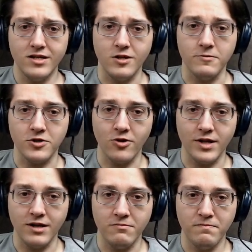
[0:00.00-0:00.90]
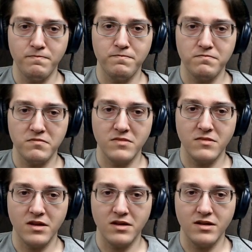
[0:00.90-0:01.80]
to petroleum,
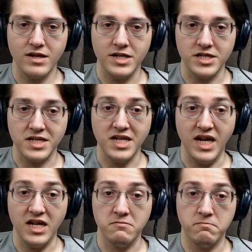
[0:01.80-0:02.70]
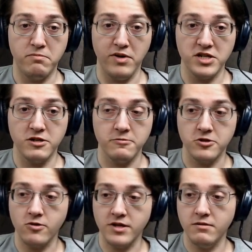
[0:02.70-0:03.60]
and just get a bunch of
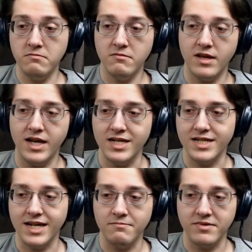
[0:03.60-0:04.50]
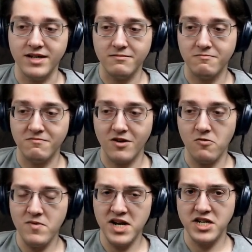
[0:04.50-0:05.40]
petroleum out of that, but
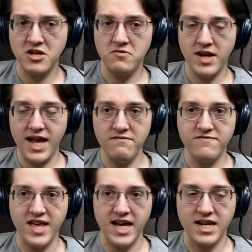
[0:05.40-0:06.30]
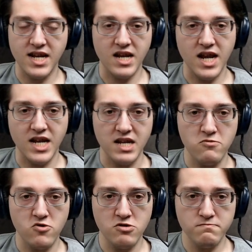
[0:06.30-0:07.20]
we don't have that
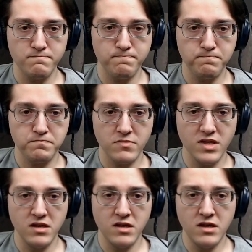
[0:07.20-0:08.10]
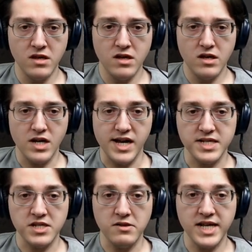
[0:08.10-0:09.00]
anymore. Uh,
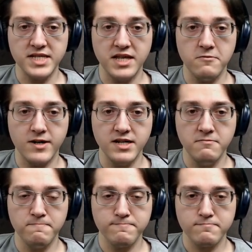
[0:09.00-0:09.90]
so less than one